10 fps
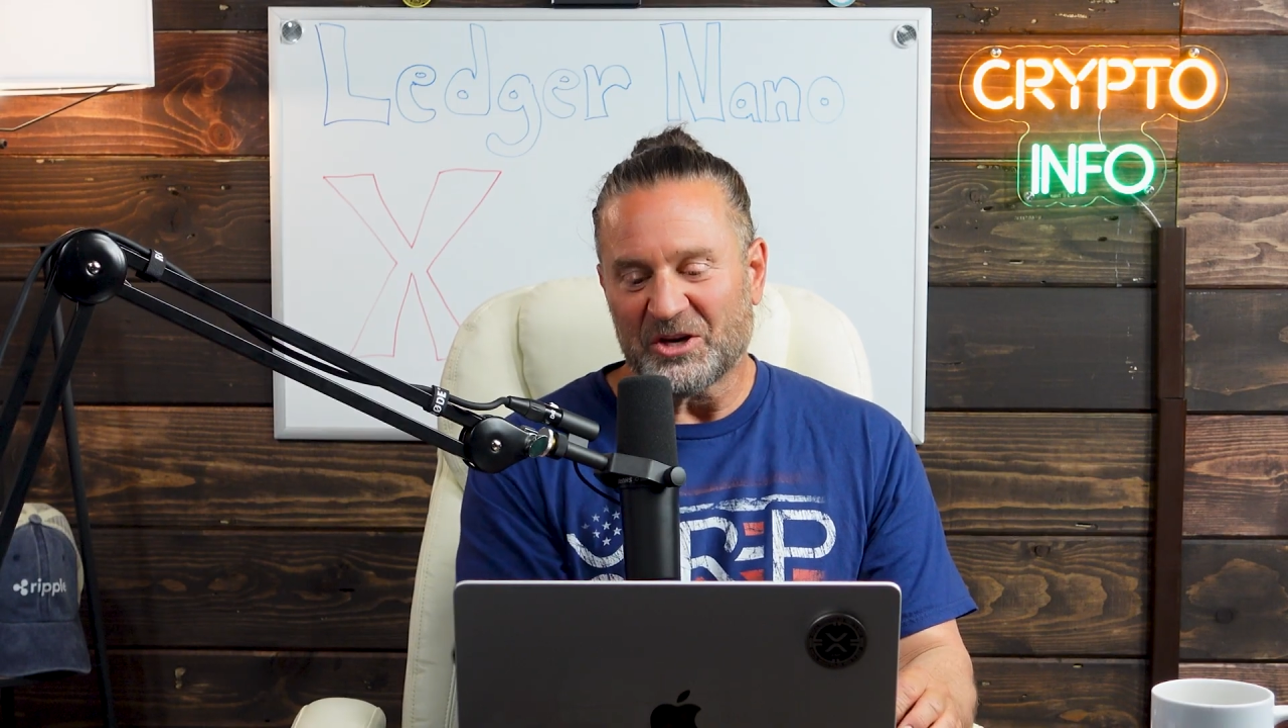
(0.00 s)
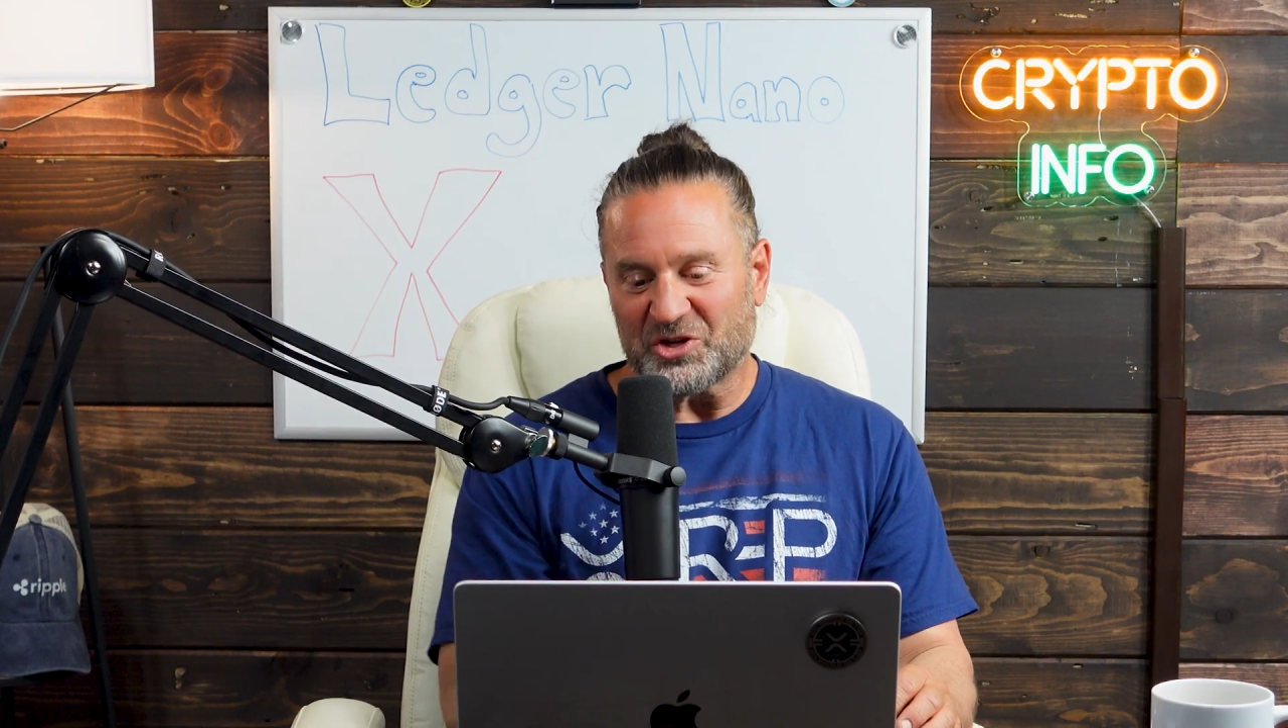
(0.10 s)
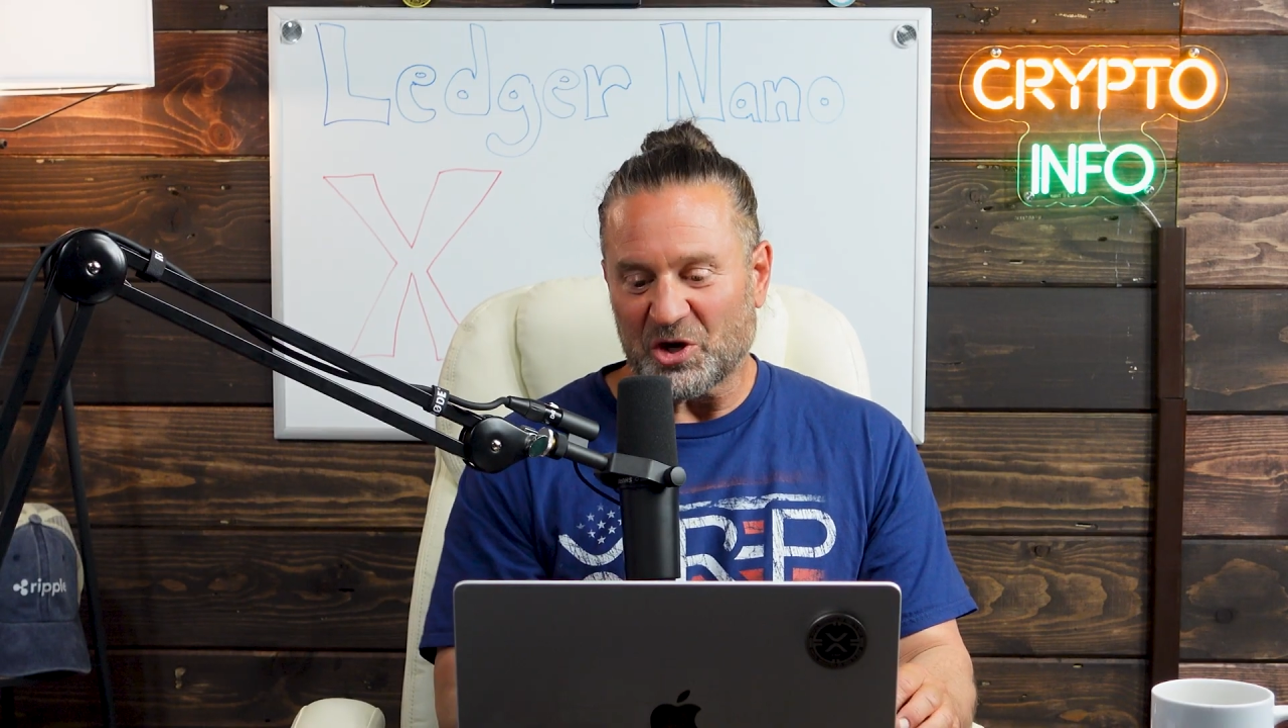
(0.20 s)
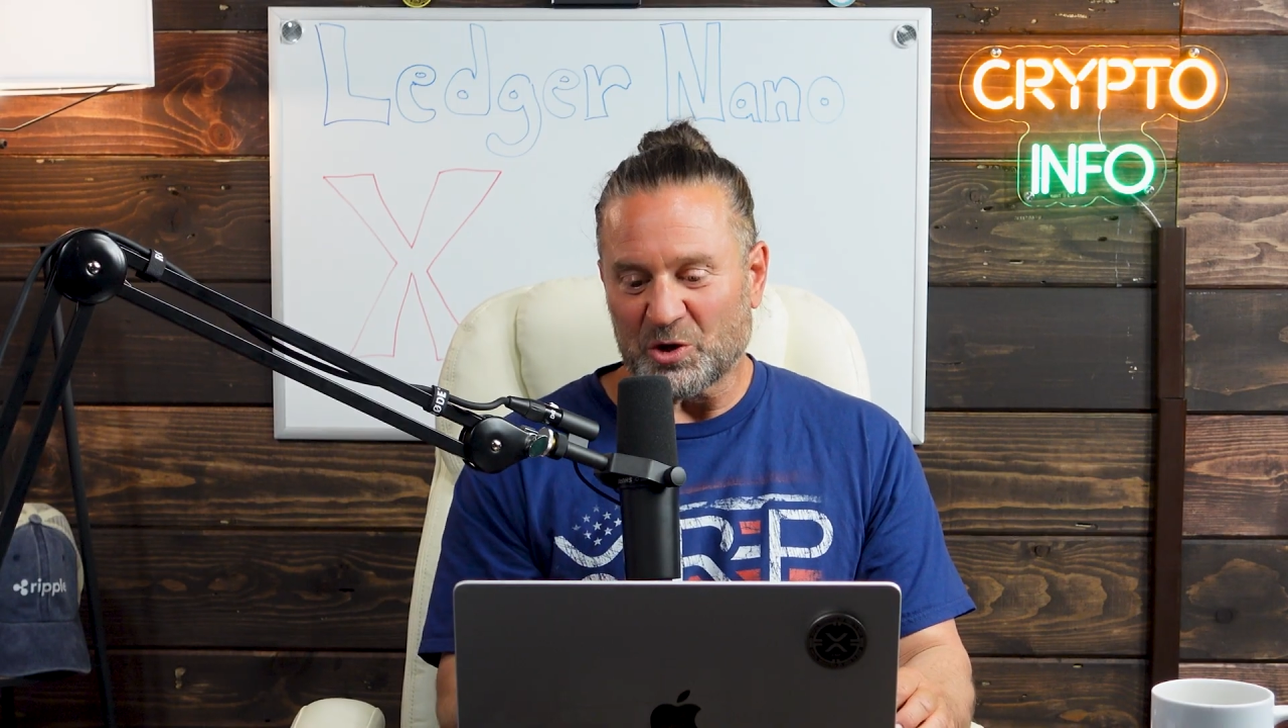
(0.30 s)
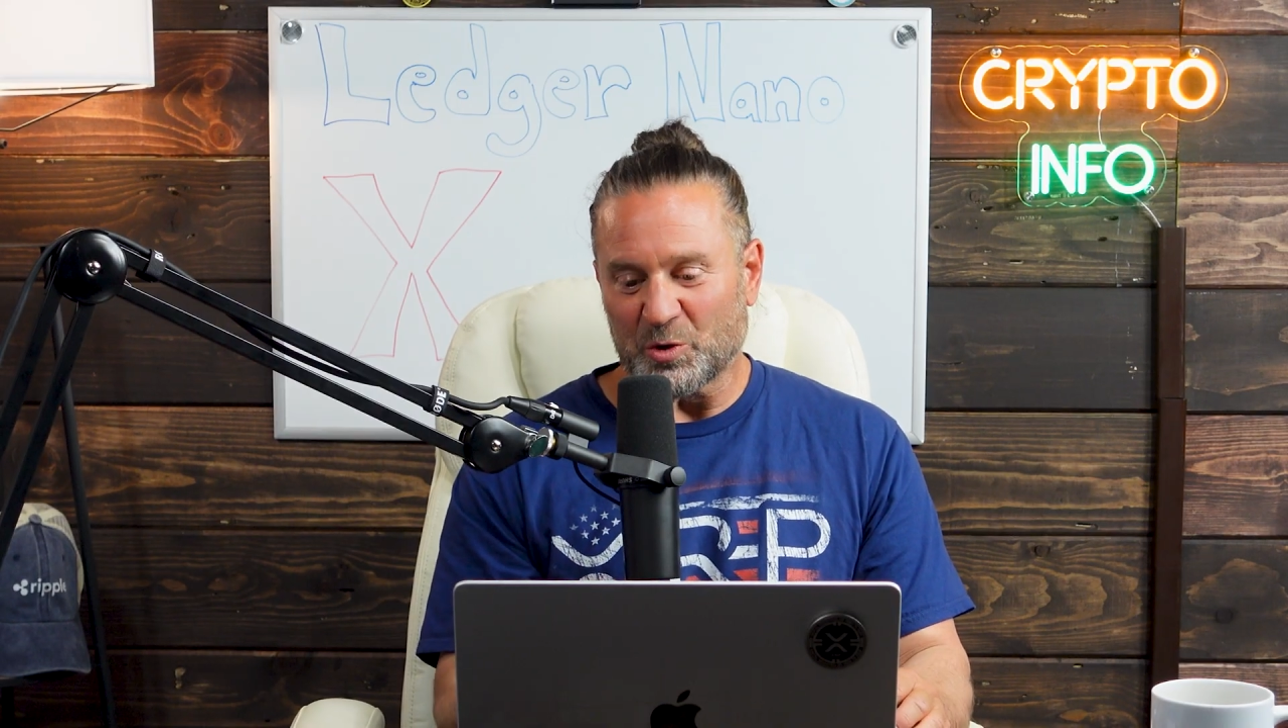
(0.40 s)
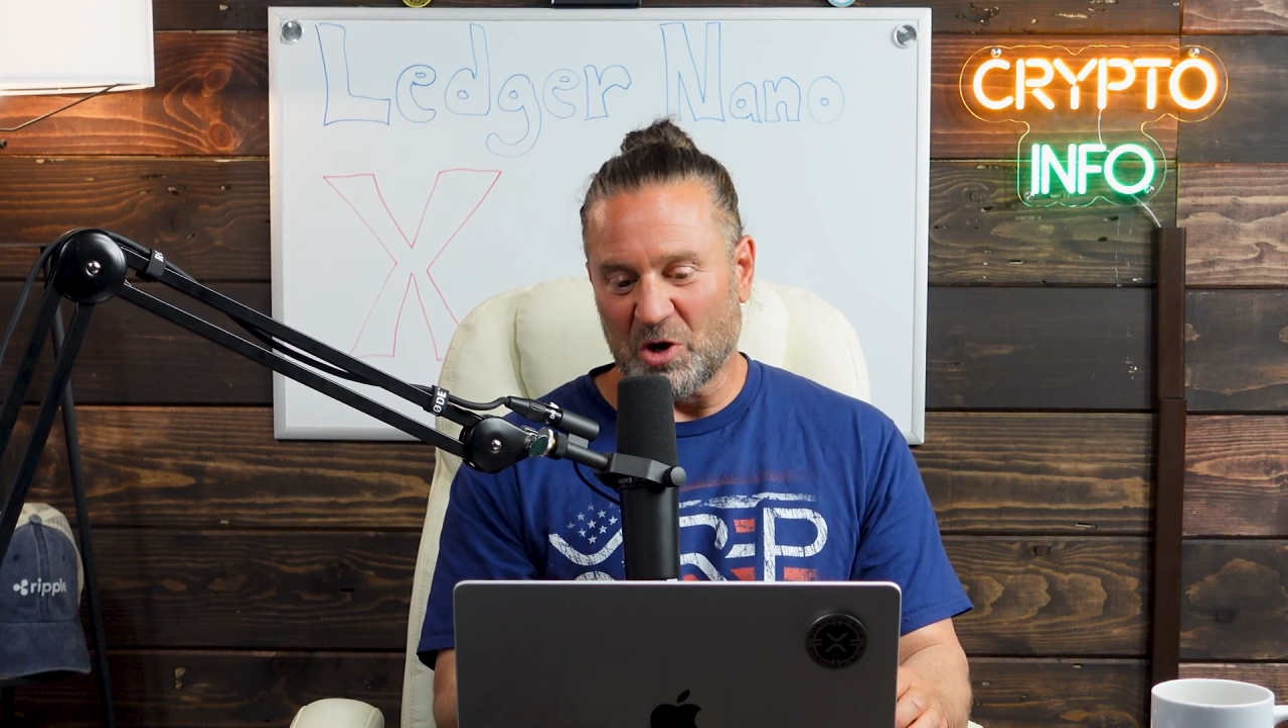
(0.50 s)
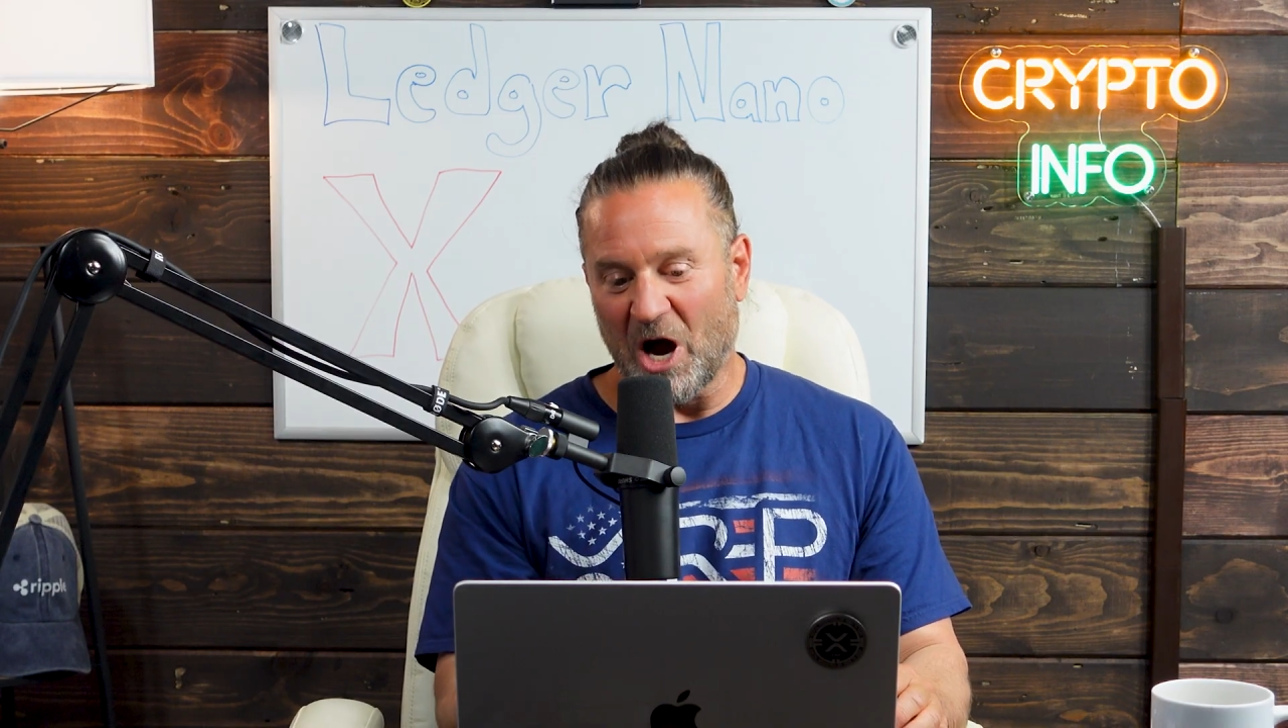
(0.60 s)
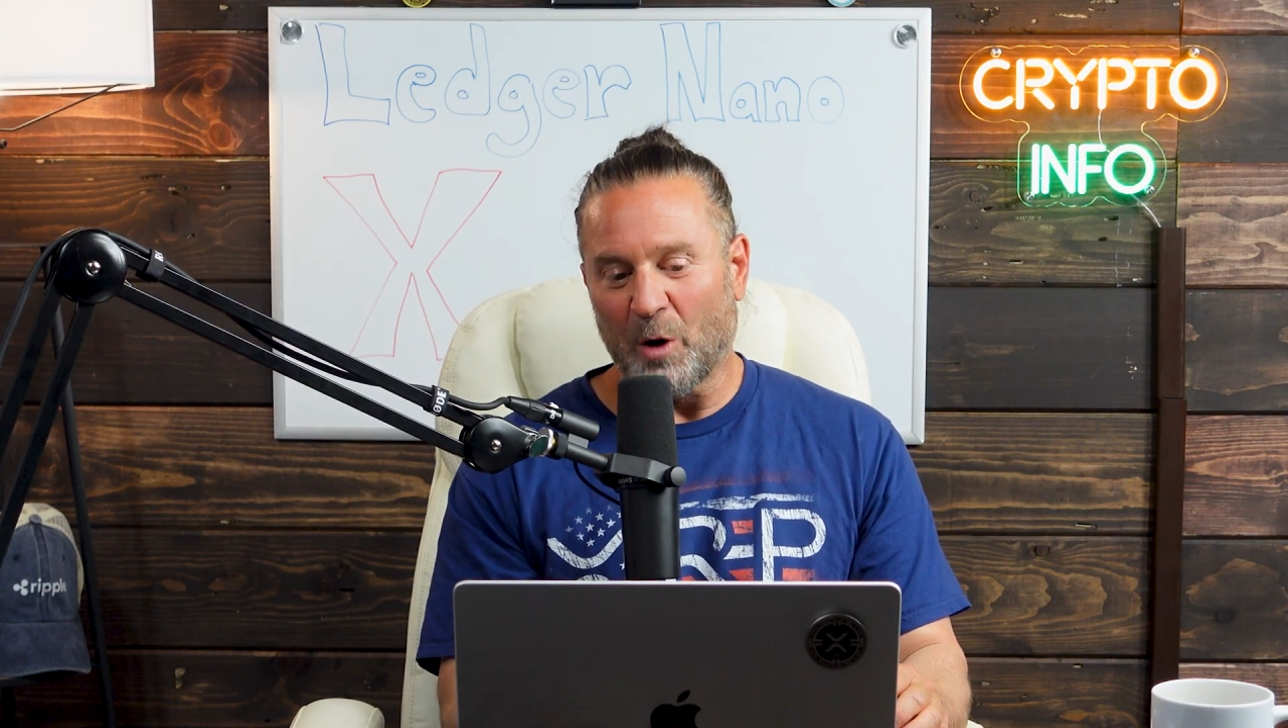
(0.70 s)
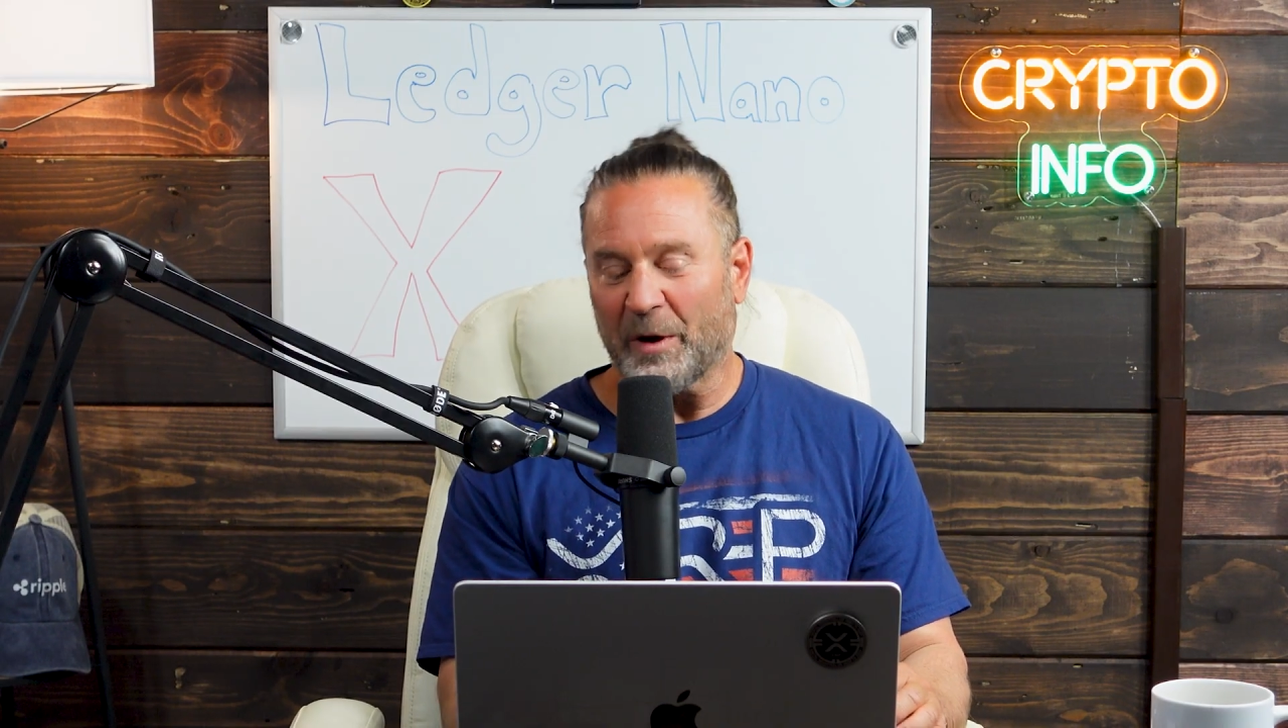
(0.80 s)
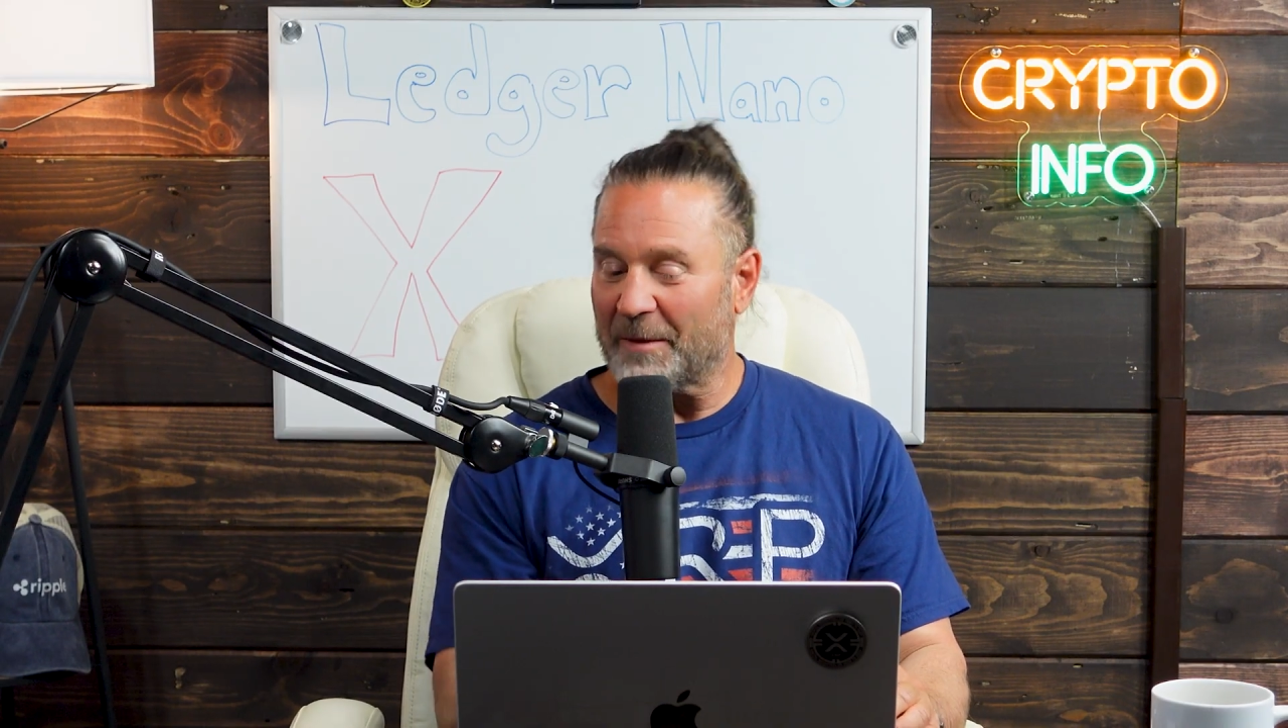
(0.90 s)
So you go,